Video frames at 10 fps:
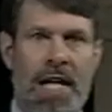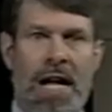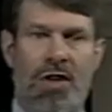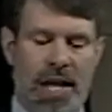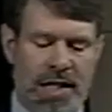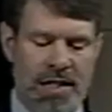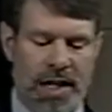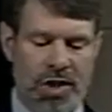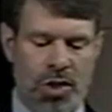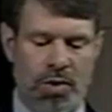In the next
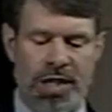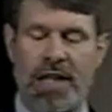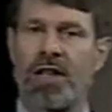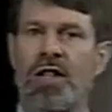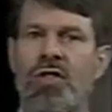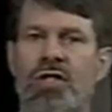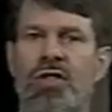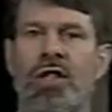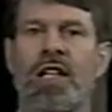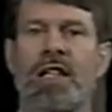lecture, we'll take a closer
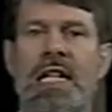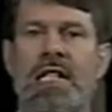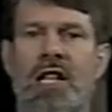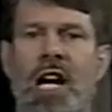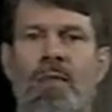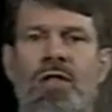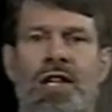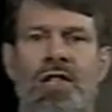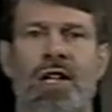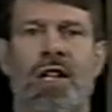look at these
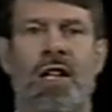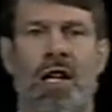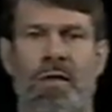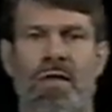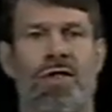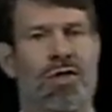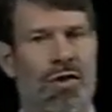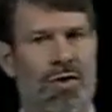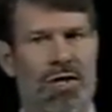objects of the solar